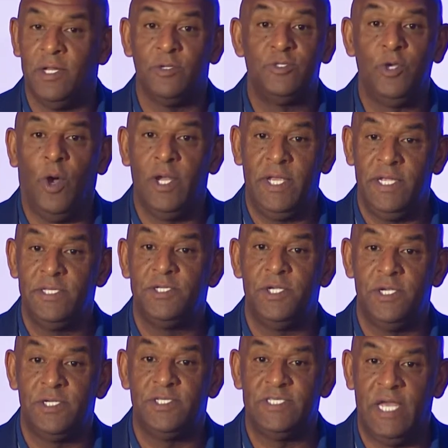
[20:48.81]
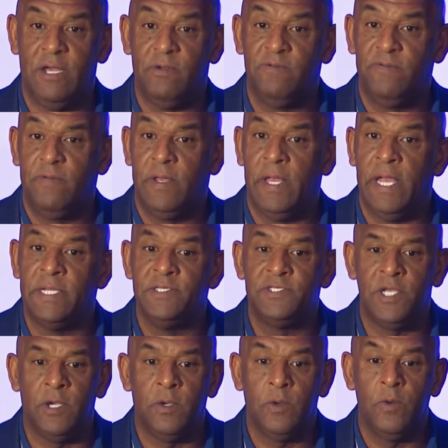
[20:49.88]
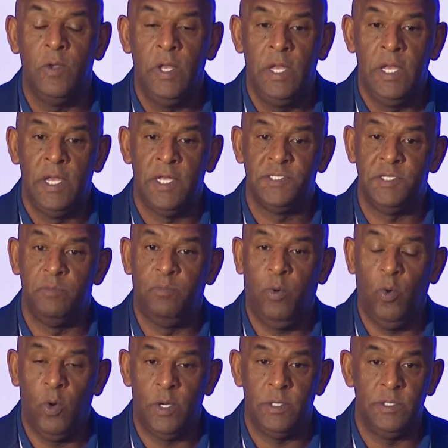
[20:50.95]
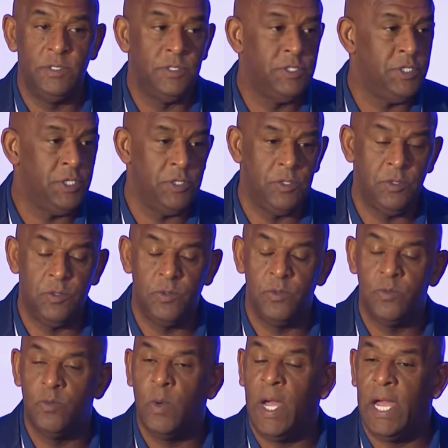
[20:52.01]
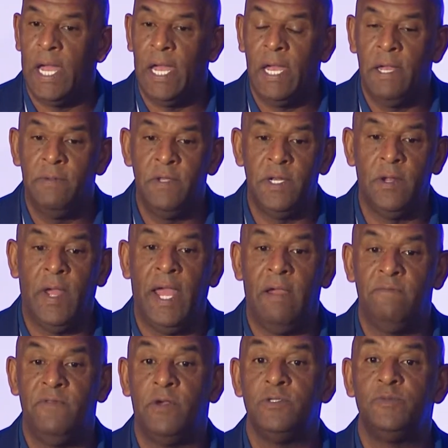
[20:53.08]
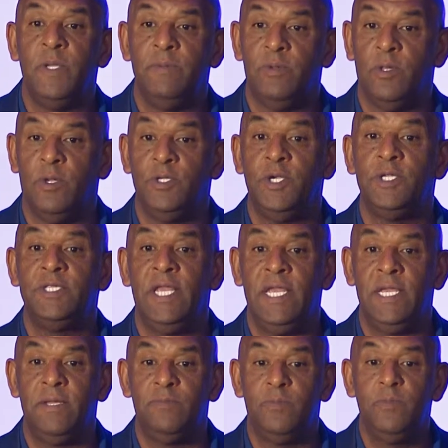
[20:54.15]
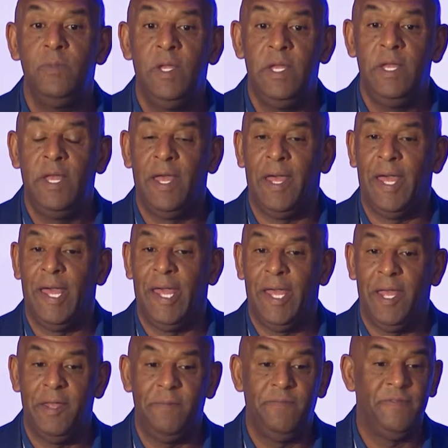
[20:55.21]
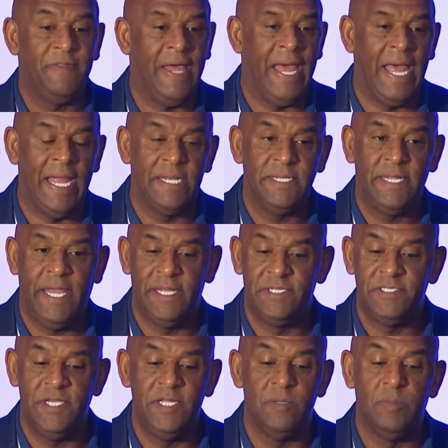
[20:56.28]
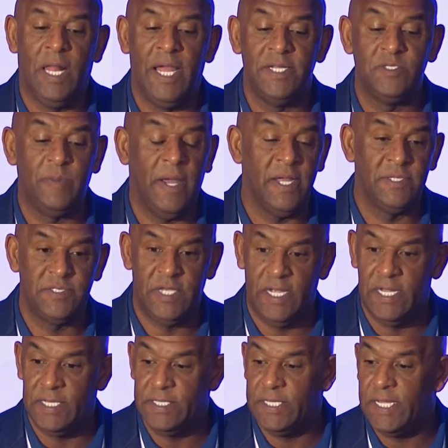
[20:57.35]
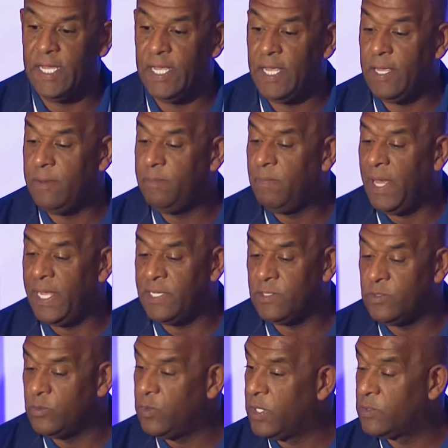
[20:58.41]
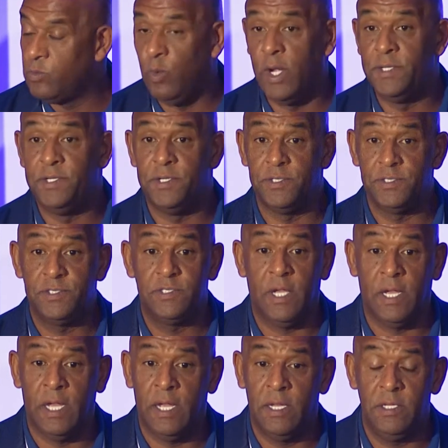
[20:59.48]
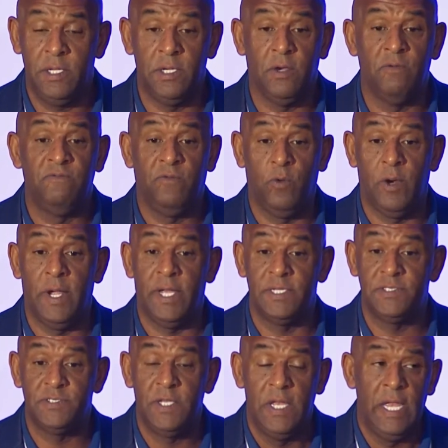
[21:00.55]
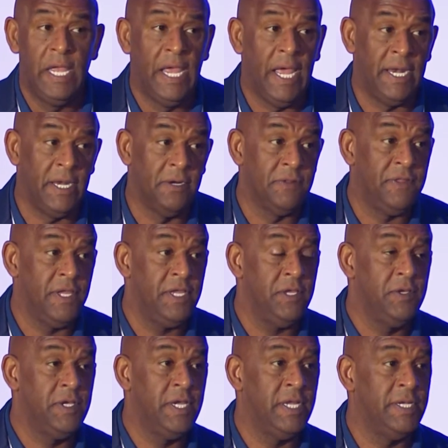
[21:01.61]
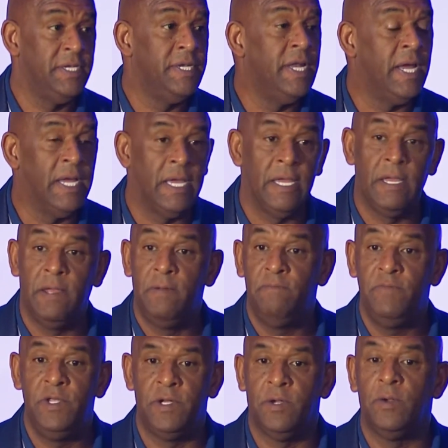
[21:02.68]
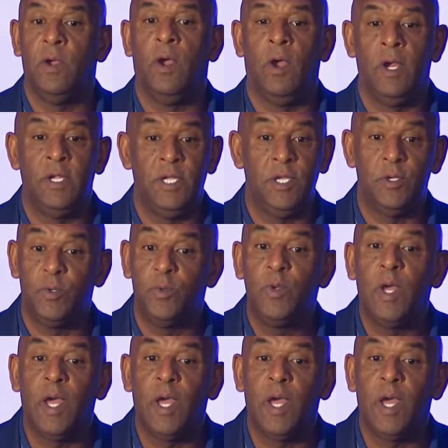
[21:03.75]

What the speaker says: talking to yourself, and so it's important to have those people on your team that can see the blind spots. And Michael worked wonders for us, and I don't think you can argue